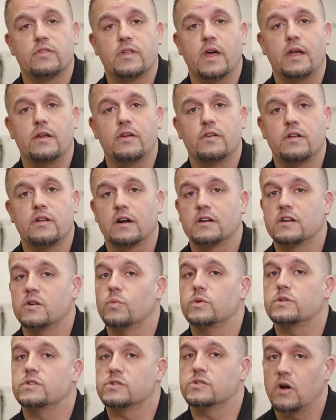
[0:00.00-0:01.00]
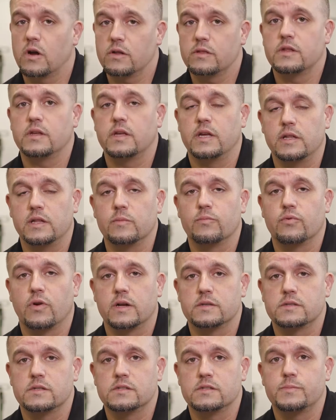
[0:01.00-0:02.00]
that, your doctor would start the healing
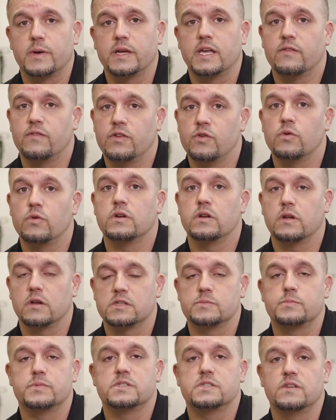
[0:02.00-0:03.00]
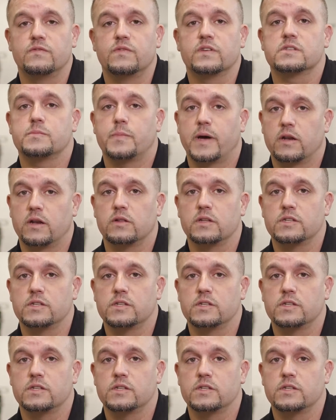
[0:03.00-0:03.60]
process by giving you a specific spinal